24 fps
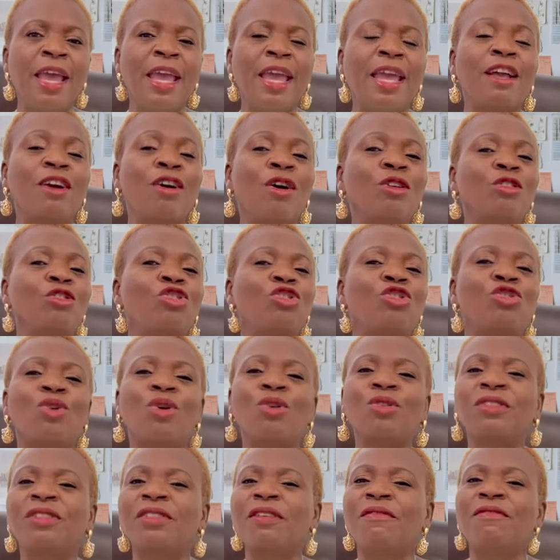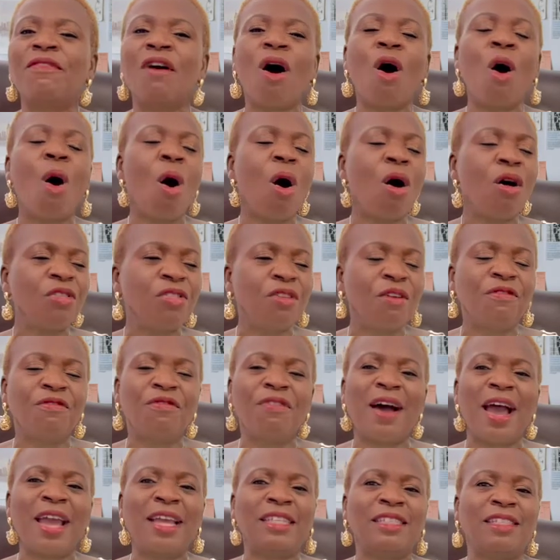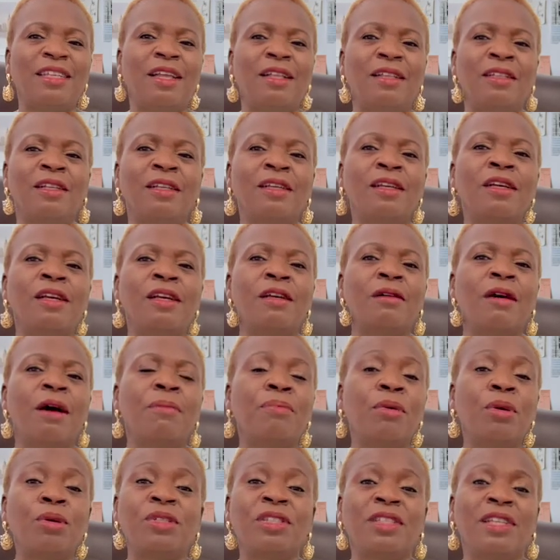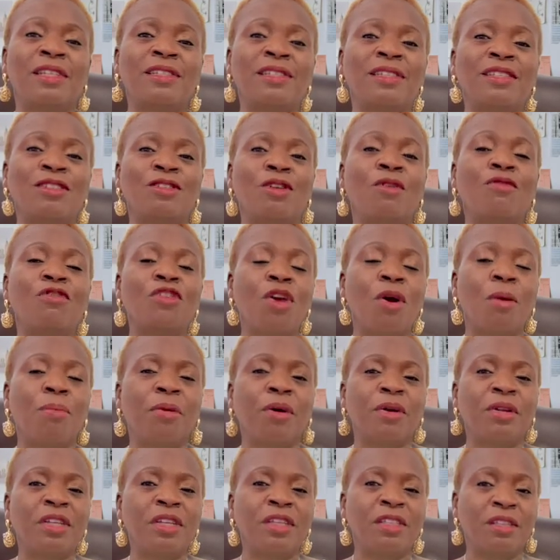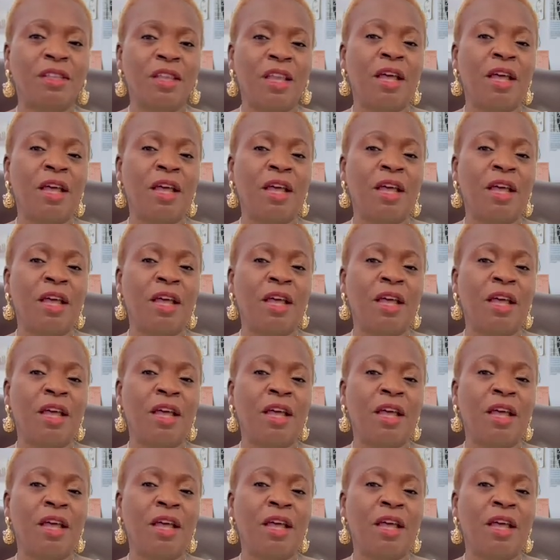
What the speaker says: it controls all the vital processes of your bodies.